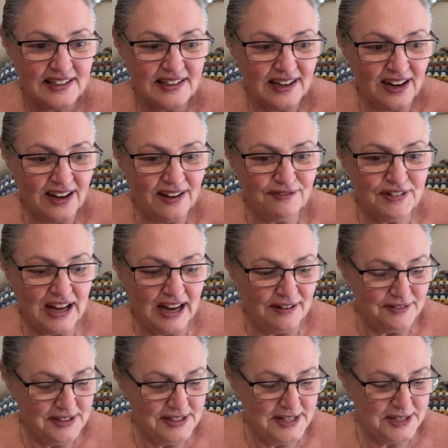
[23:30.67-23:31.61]
I've
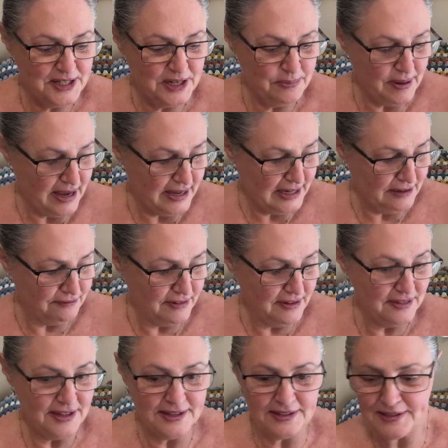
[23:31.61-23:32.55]
covered just about
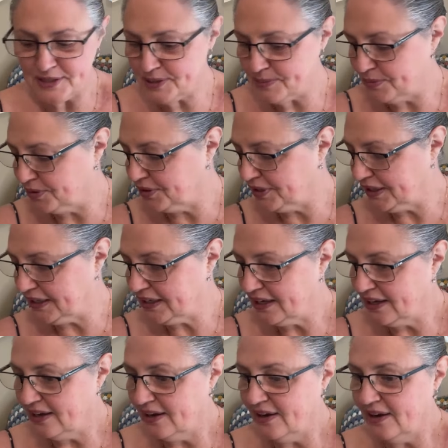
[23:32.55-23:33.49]
everything this morning.
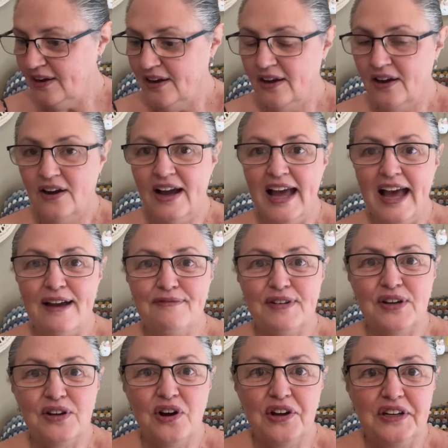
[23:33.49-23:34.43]
I
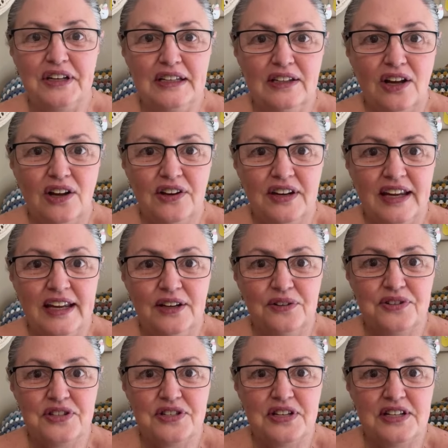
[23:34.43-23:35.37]
haven't got a lot
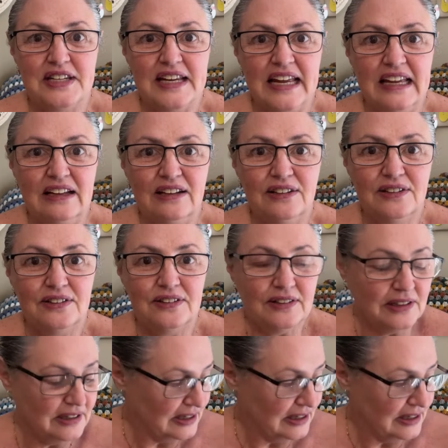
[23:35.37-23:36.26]
else to tell.